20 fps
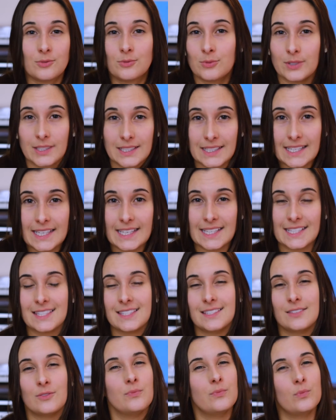Really, it's
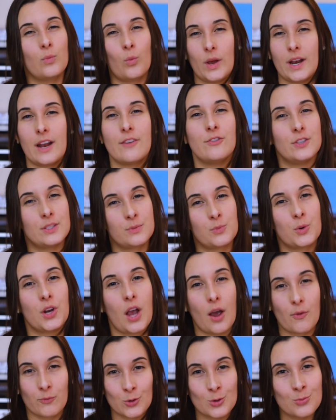whatever's more
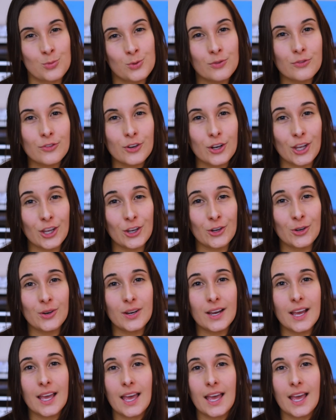comfortable for you.